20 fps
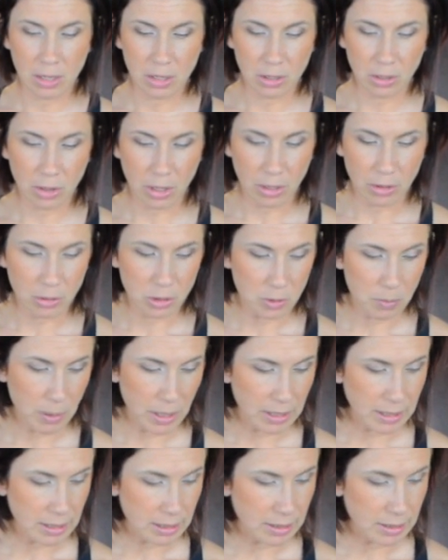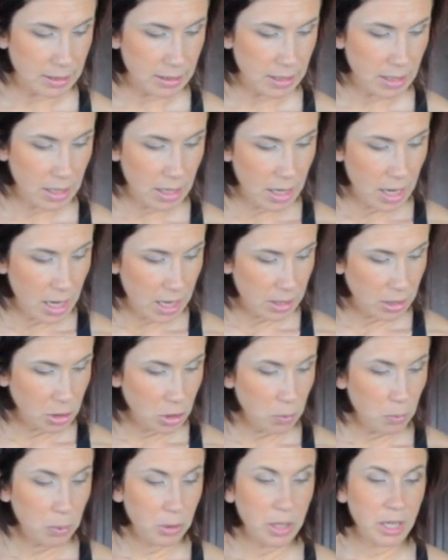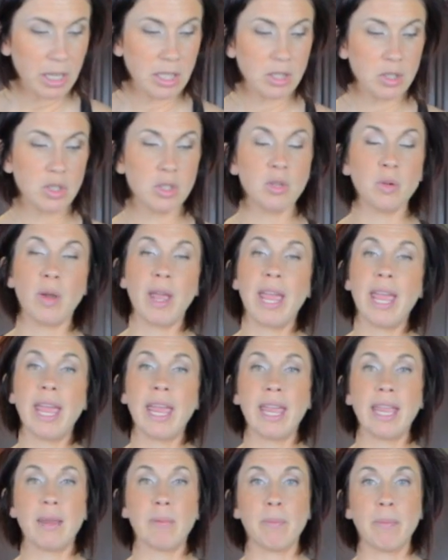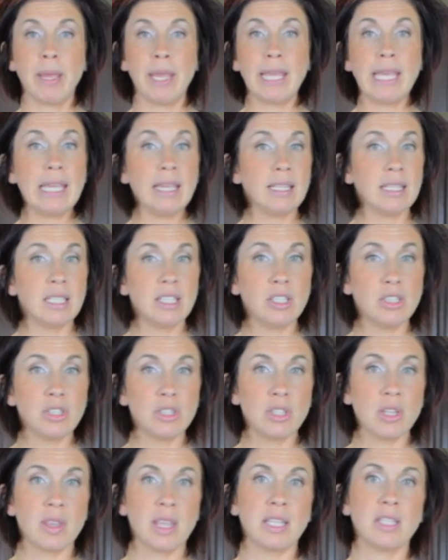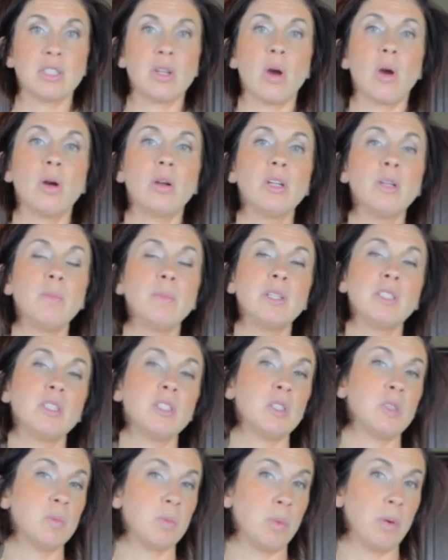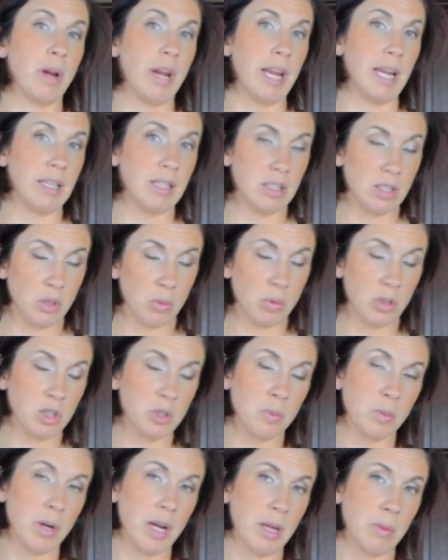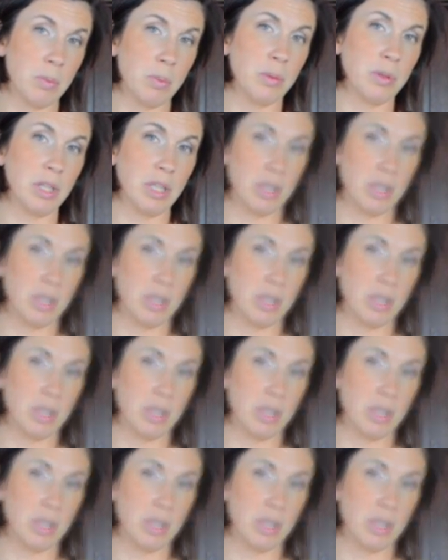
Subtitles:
your other spices. And then you put it into a baking dish that's already been sprayed. So you want to spray it pretty